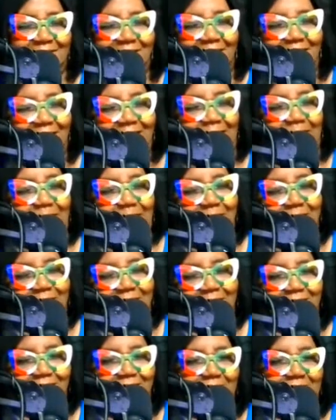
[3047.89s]
Yeah, you
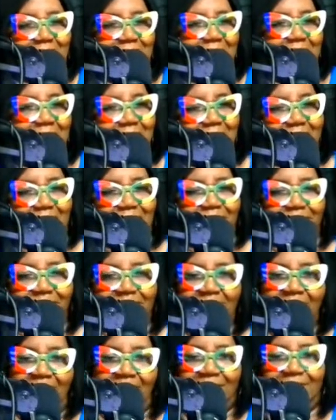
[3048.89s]
just stirred that up.
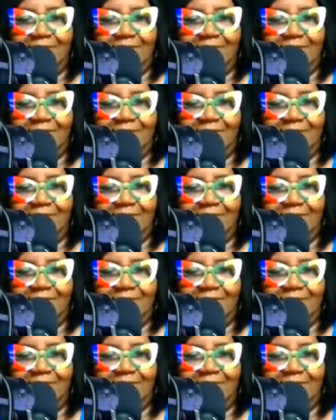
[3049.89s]
Nah.